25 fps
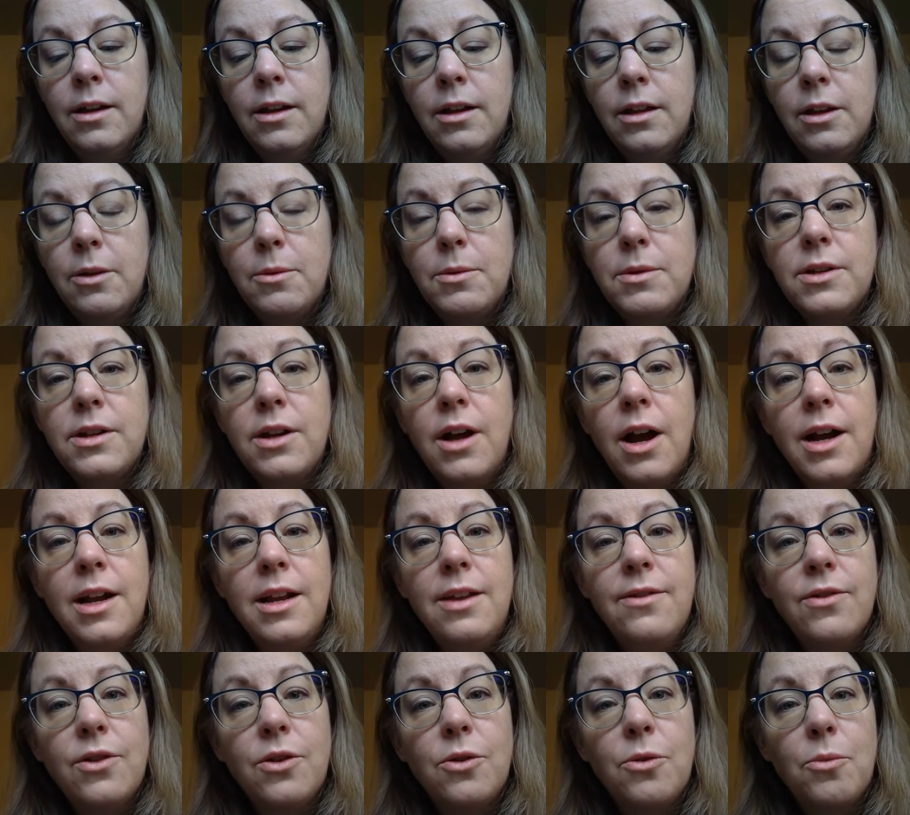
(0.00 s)
There was not
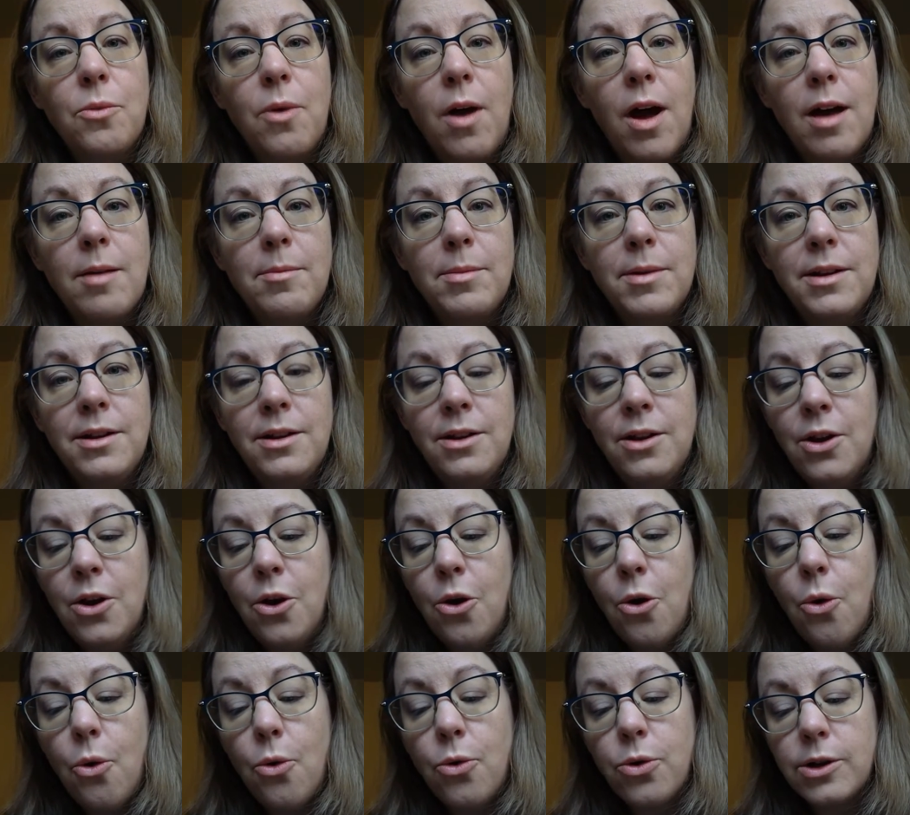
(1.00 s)
even a robin
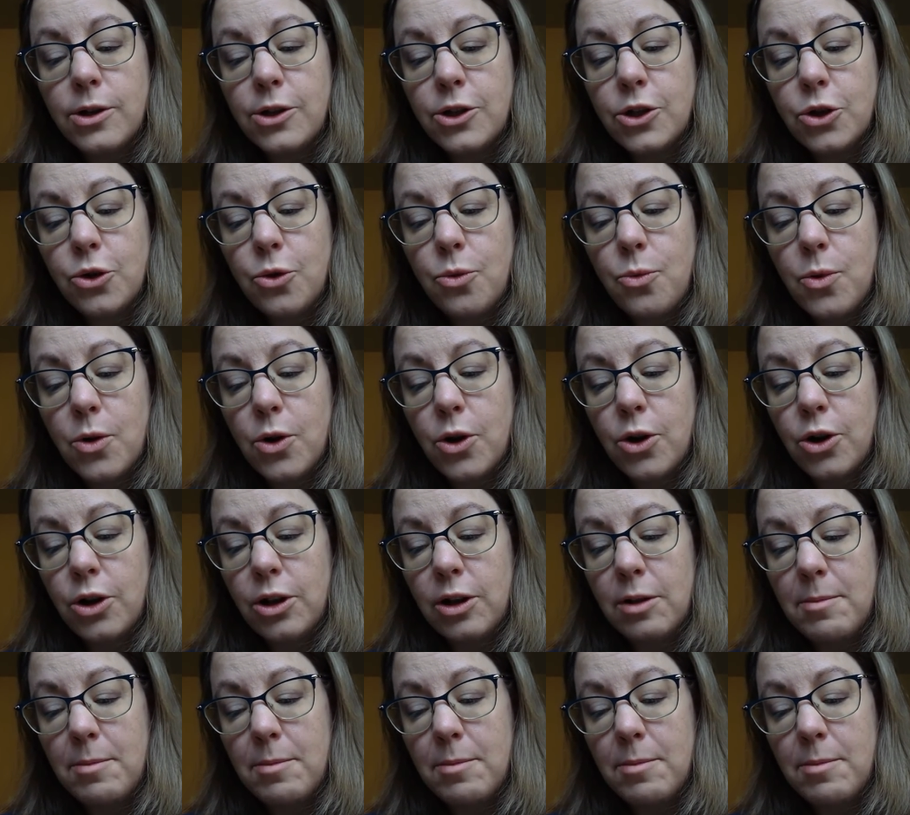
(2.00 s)
or a squirrel